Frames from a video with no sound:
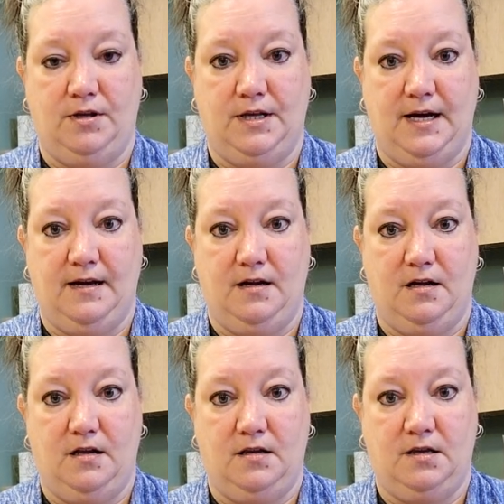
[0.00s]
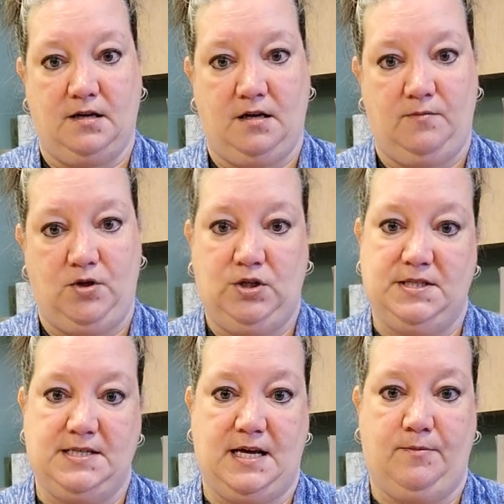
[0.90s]
that the communion
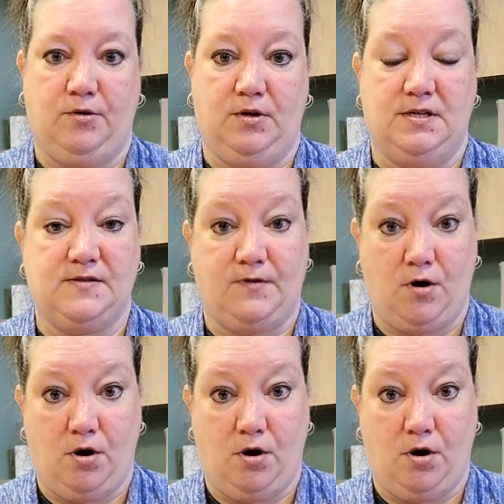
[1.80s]
table is for